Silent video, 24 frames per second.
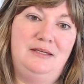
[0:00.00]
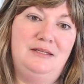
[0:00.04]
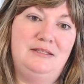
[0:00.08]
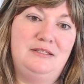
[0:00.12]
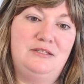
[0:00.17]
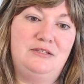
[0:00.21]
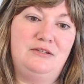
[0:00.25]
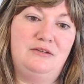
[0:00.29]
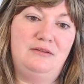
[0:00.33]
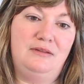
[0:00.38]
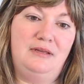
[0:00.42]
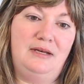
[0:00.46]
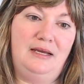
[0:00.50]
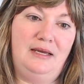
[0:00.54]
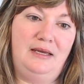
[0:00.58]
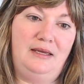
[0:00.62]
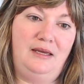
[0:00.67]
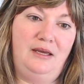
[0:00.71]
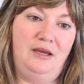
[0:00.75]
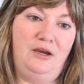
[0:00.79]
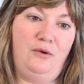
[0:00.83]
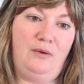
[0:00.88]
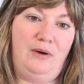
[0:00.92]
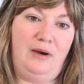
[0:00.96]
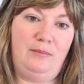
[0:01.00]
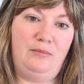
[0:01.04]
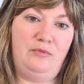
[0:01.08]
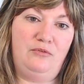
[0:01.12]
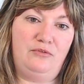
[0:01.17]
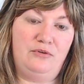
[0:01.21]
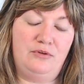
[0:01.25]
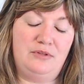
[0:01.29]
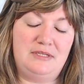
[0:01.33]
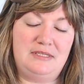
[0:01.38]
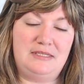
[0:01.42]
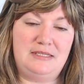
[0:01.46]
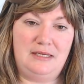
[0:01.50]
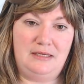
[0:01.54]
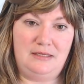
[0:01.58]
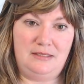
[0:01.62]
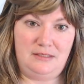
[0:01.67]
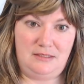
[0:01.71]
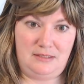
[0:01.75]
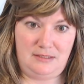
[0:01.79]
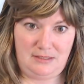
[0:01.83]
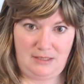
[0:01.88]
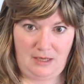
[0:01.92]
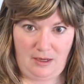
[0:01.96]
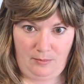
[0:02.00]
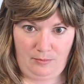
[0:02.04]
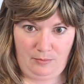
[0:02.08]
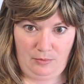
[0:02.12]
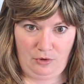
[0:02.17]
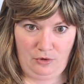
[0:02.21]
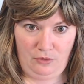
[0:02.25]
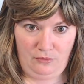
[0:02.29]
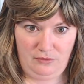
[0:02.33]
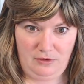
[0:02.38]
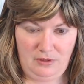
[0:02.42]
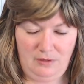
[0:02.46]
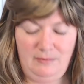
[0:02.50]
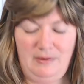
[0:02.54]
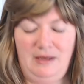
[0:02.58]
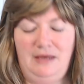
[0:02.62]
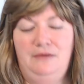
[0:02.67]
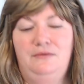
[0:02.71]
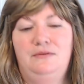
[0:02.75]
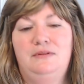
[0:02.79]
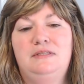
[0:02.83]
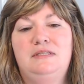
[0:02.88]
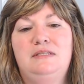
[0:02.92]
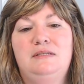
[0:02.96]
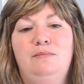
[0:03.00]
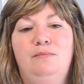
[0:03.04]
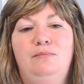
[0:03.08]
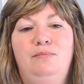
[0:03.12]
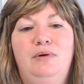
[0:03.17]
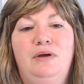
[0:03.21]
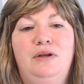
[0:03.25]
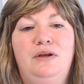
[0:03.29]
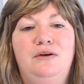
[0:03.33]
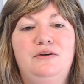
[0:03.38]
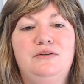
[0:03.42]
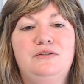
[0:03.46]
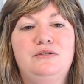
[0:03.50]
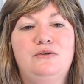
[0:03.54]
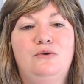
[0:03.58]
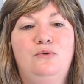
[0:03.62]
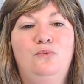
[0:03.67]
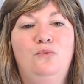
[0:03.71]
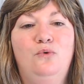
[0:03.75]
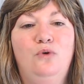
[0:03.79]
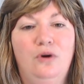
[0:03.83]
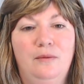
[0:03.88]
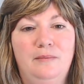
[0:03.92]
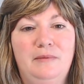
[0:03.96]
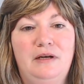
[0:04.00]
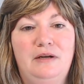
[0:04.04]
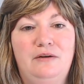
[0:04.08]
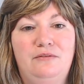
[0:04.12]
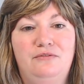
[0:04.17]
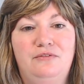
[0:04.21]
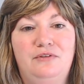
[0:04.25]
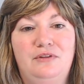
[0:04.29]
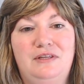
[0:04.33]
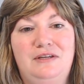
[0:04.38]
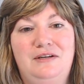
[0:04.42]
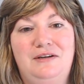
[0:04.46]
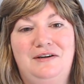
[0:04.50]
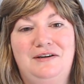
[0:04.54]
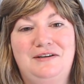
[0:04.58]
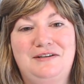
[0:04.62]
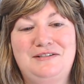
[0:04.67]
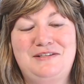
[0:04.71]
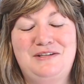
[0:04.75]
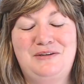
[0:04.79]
so that I can go out before the sun's up over the mountains, but also warm enough for the dogs.